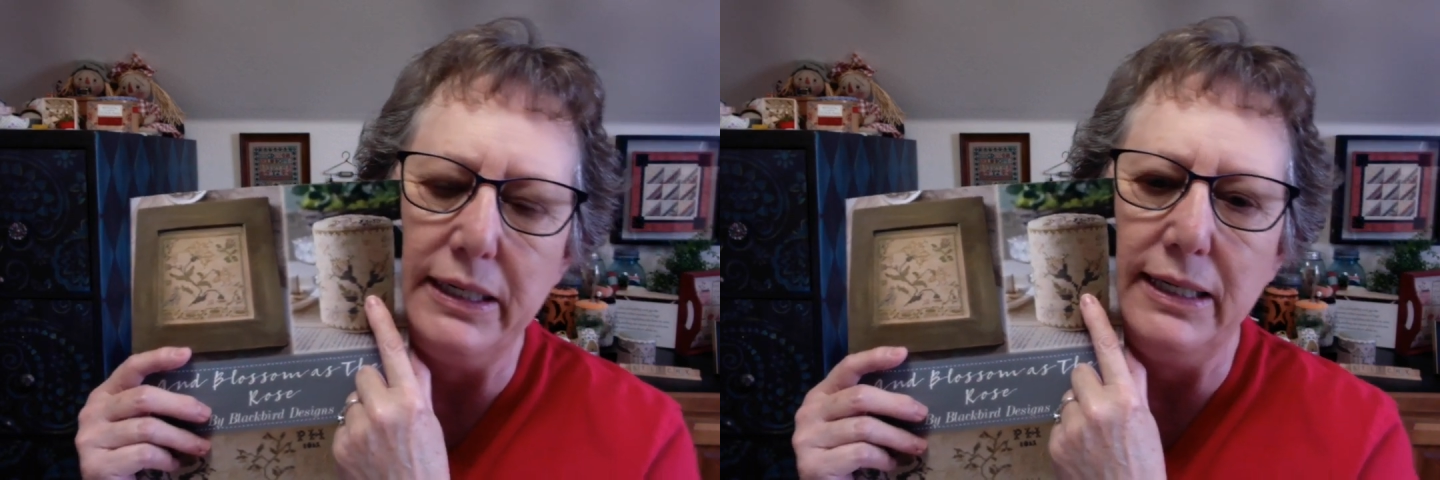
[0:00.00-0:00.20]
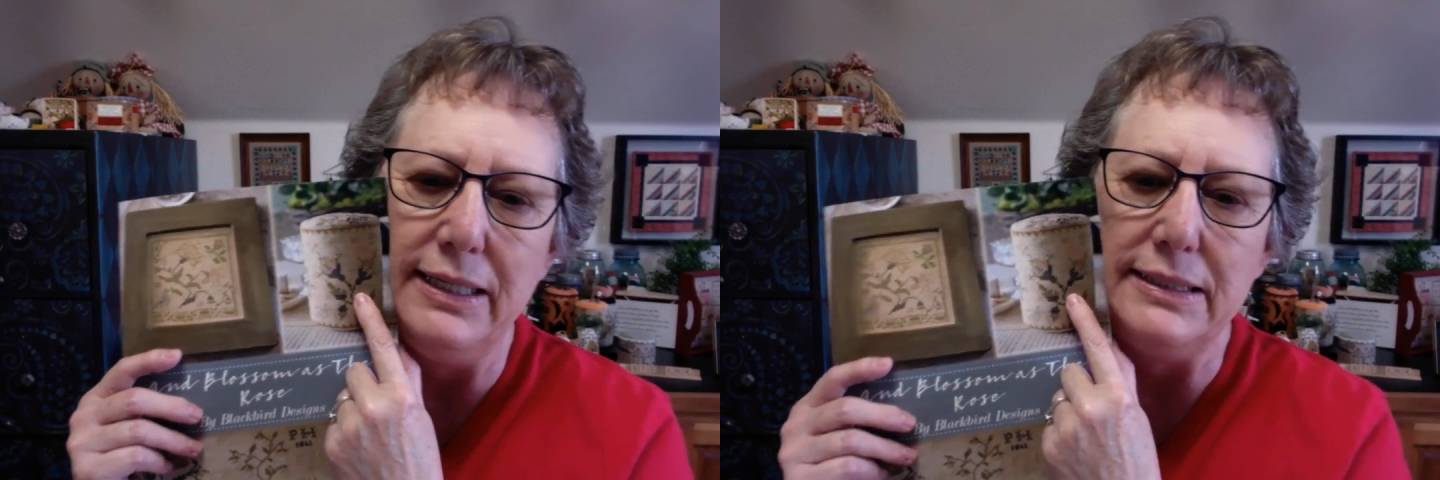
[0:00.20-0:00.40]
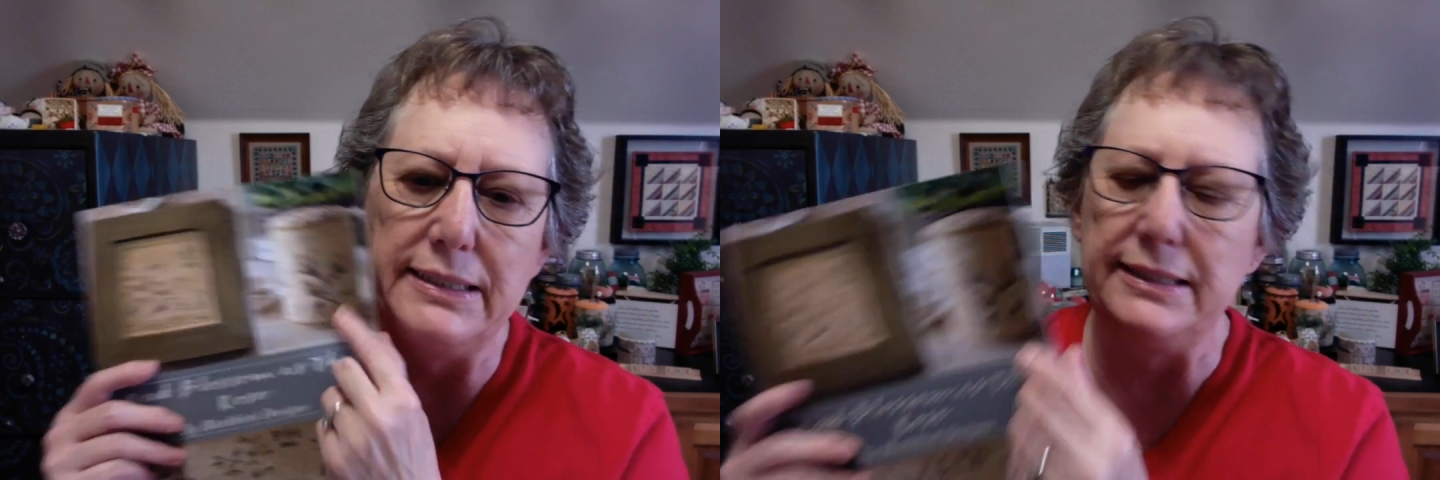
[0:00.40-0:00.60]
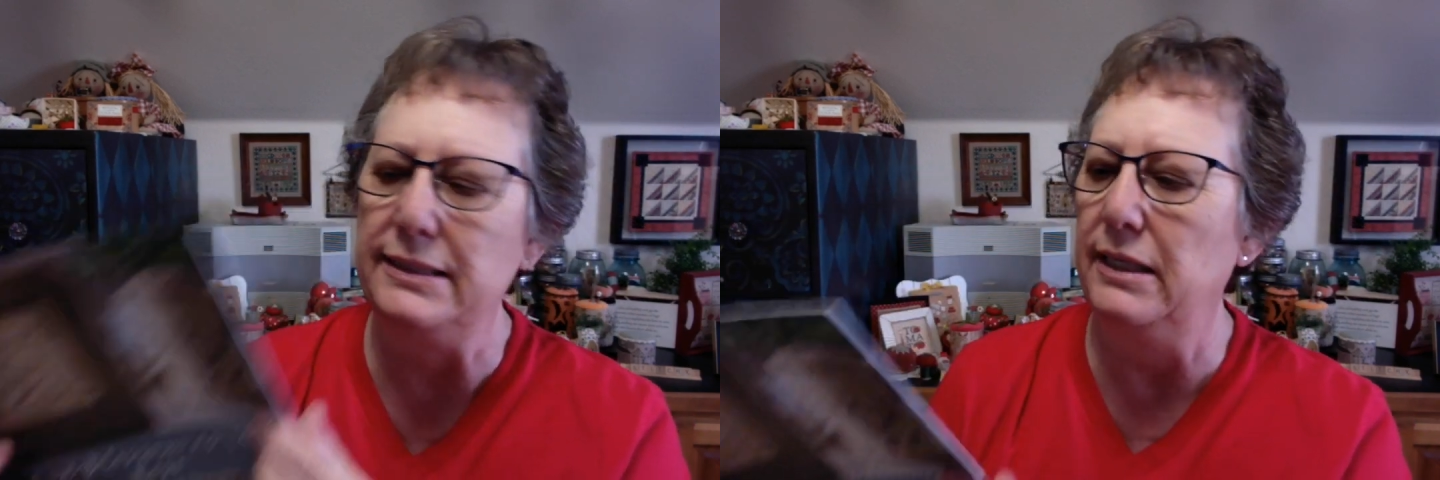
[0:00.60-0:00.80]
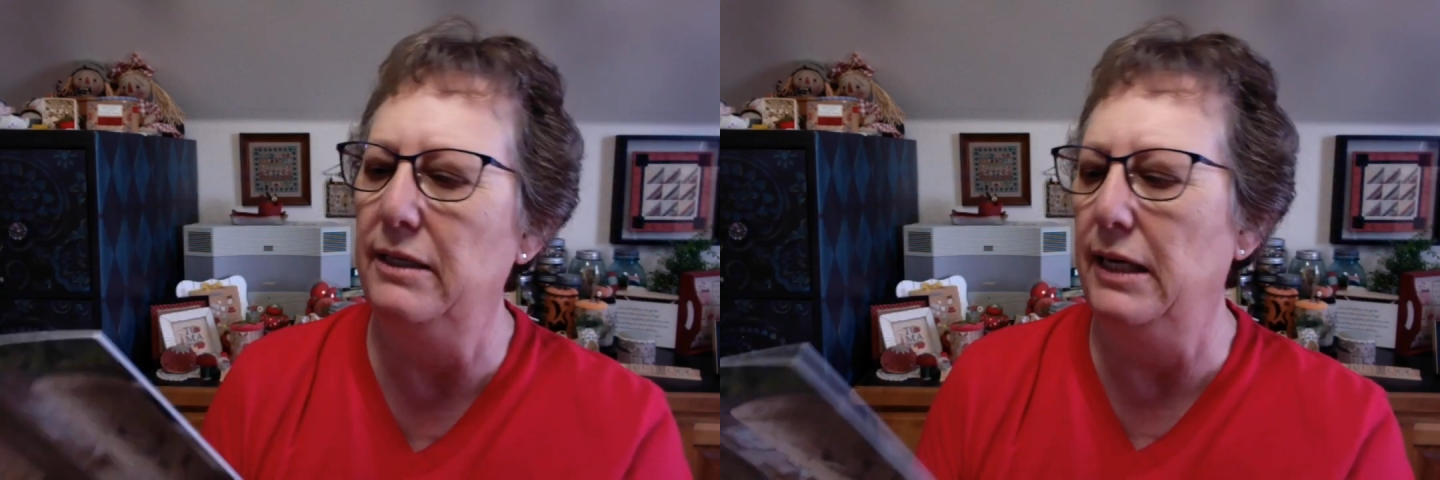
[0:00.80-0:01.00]
And it's
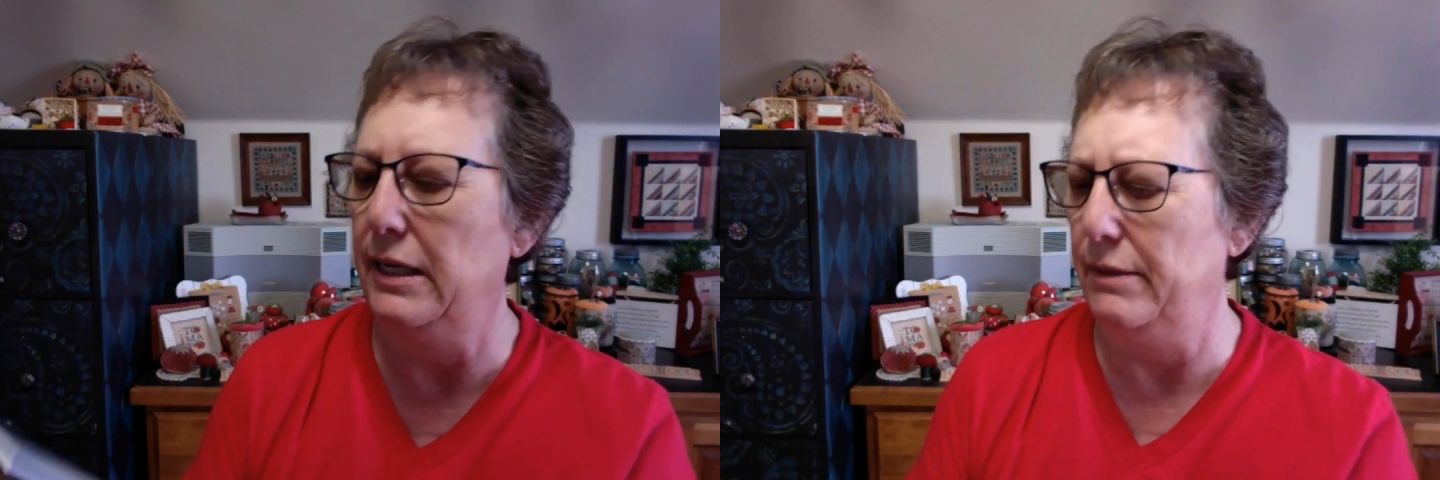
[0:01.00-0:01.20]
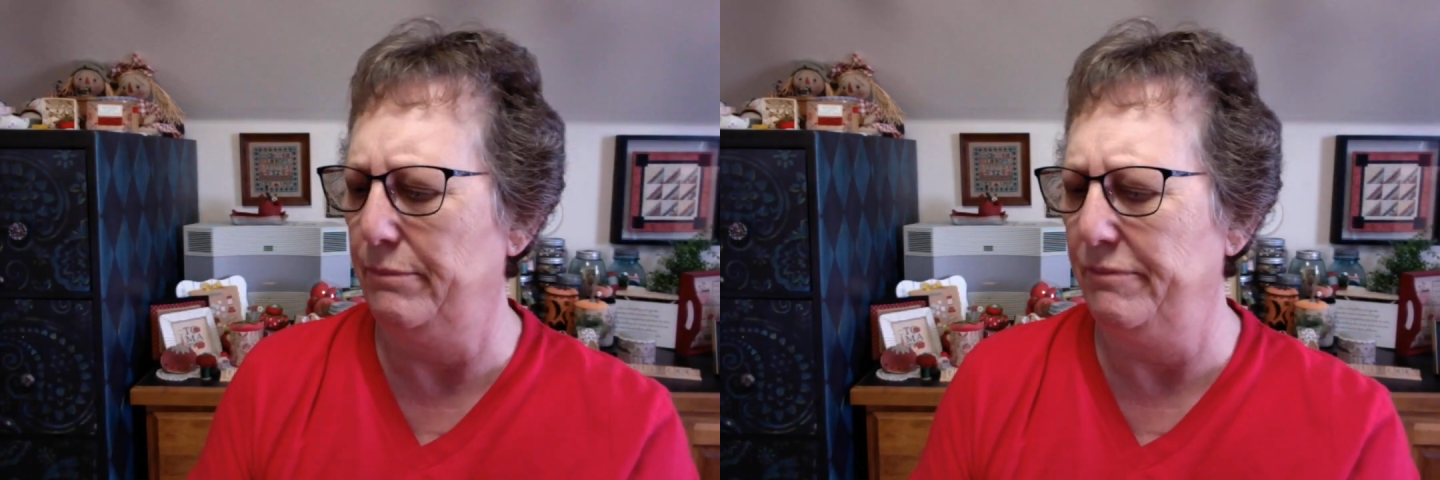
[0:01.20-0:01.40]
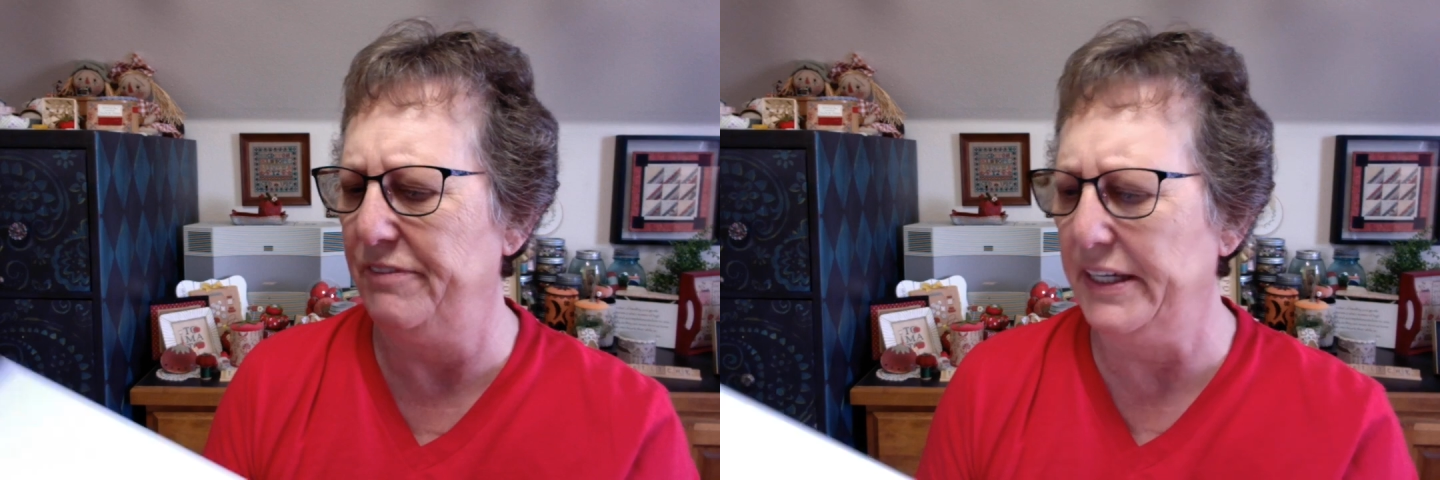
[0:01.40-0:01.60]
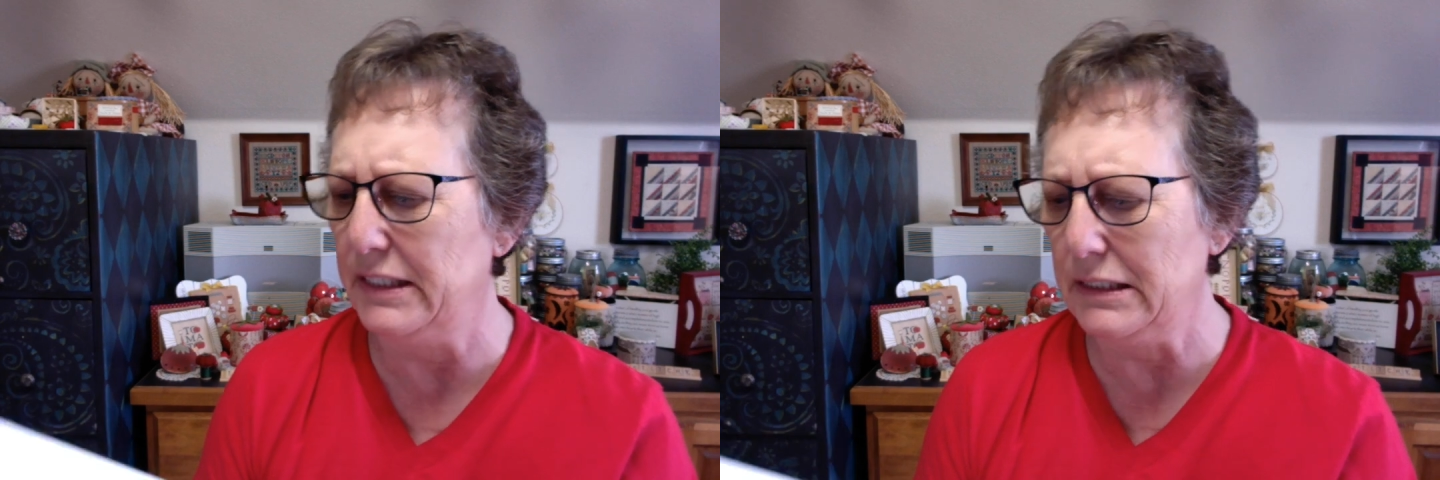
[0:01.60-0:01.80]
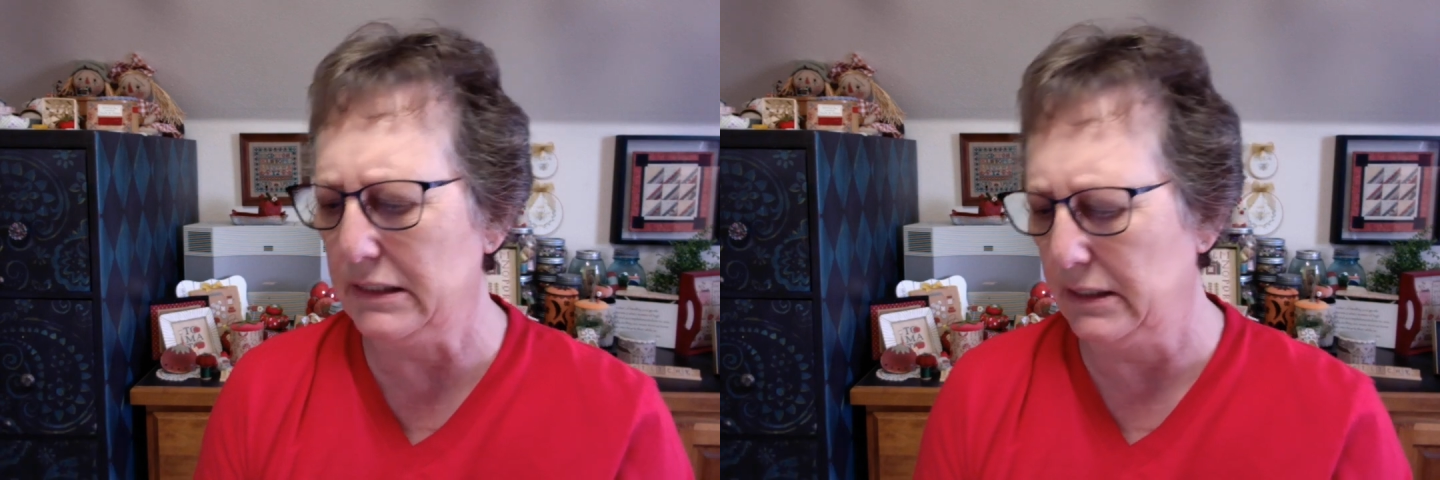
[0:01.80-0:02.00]

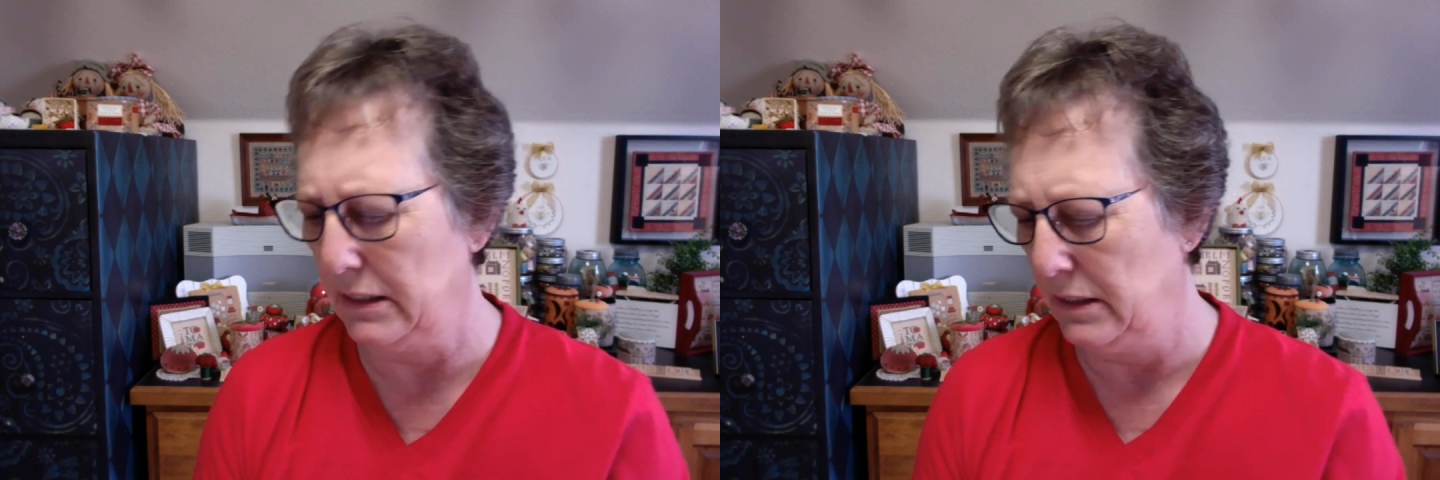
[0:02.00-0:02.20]
Velt